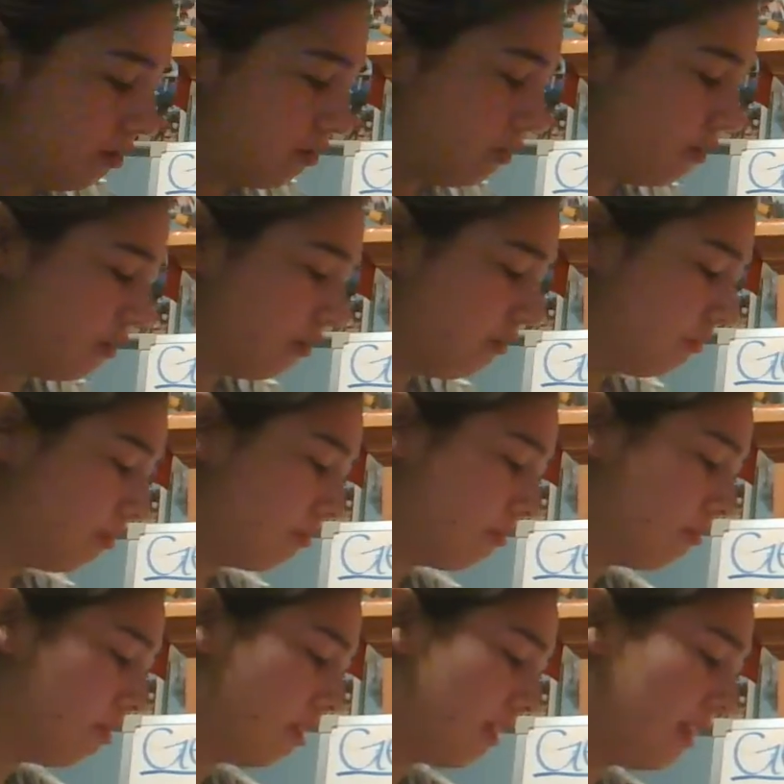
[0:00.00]
students will
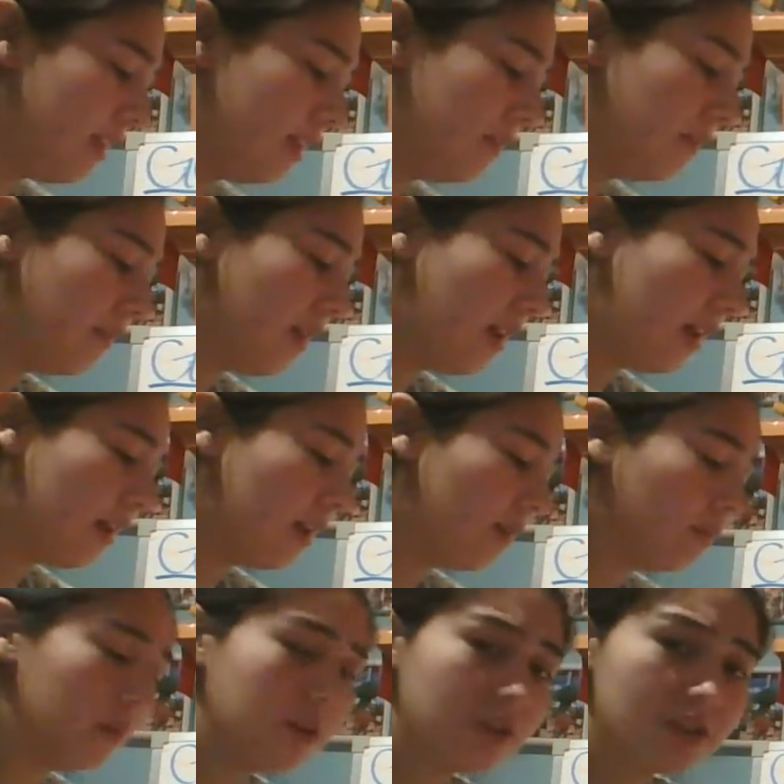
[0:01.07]
receive a
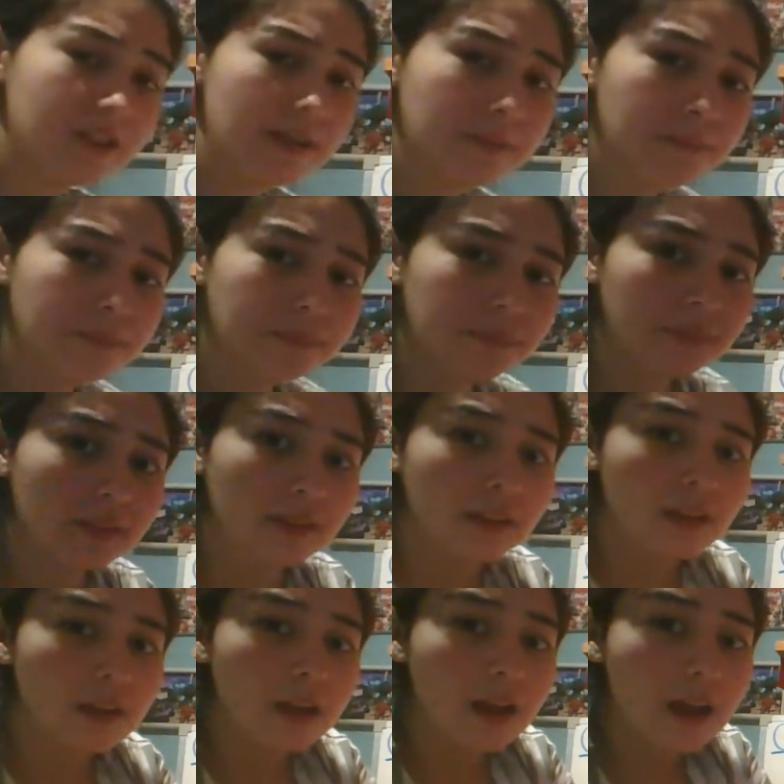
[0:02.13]
worksheet
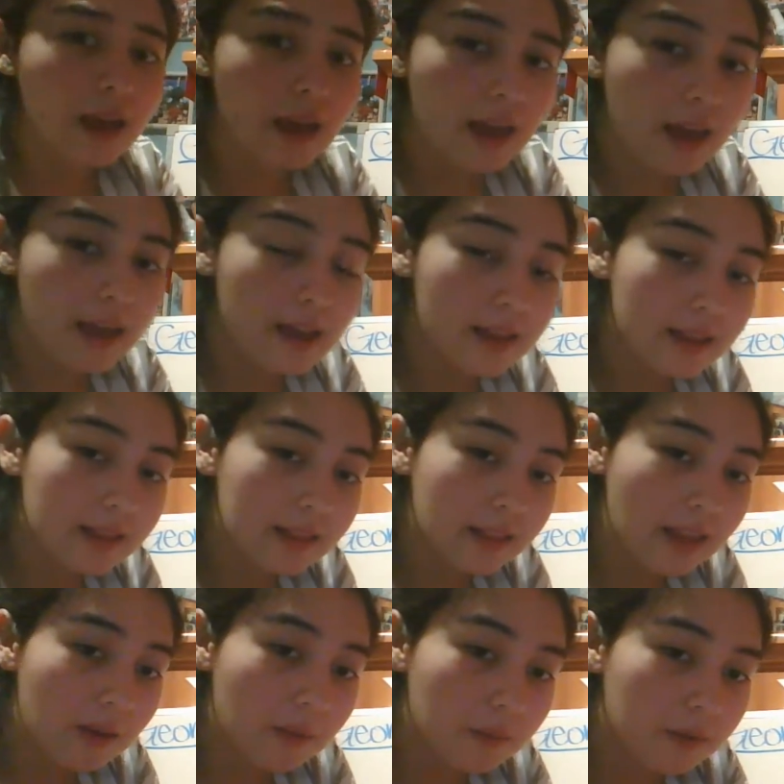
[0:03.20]
and
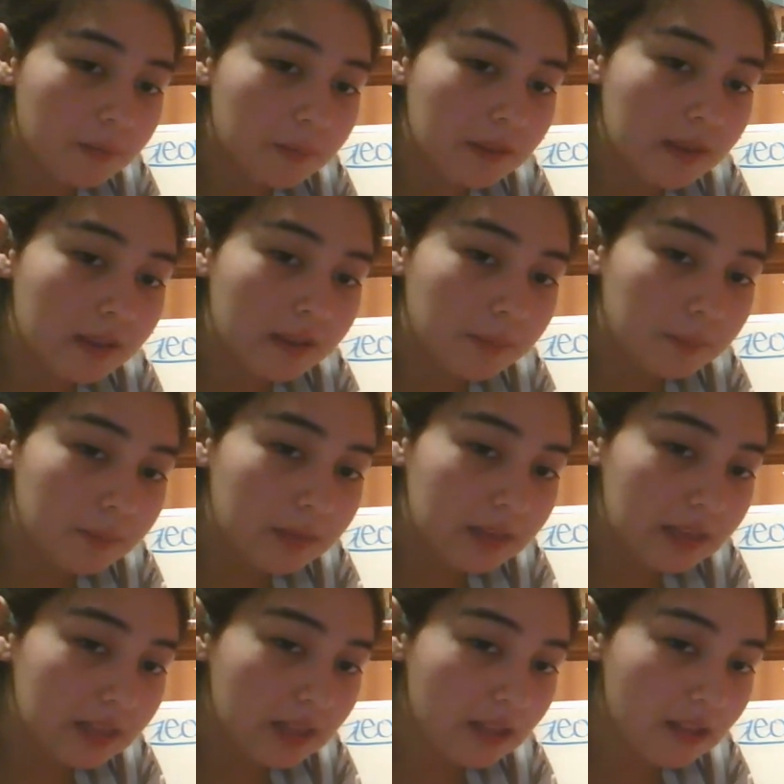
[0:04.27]
they would be
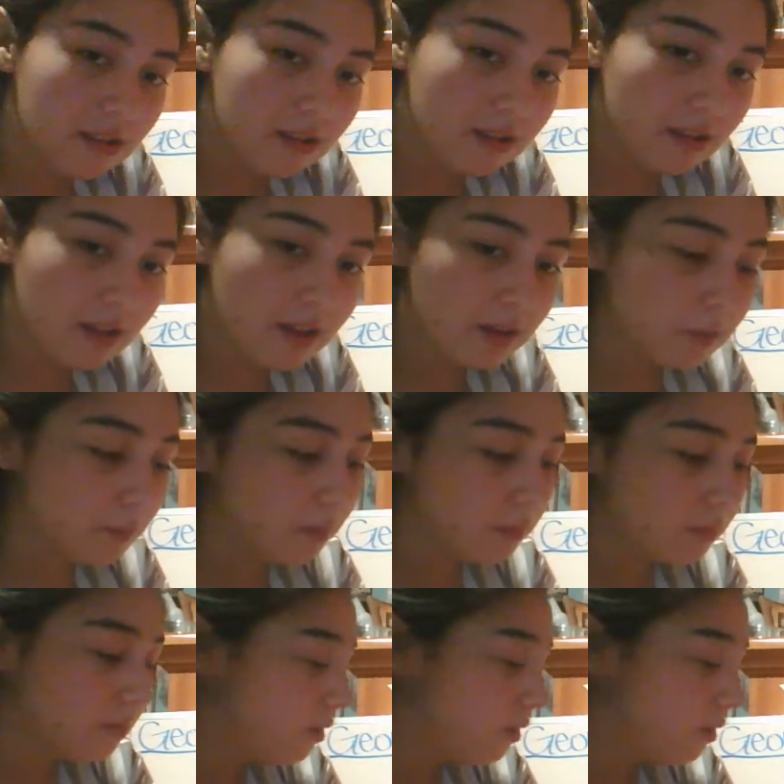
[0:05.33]
completing this and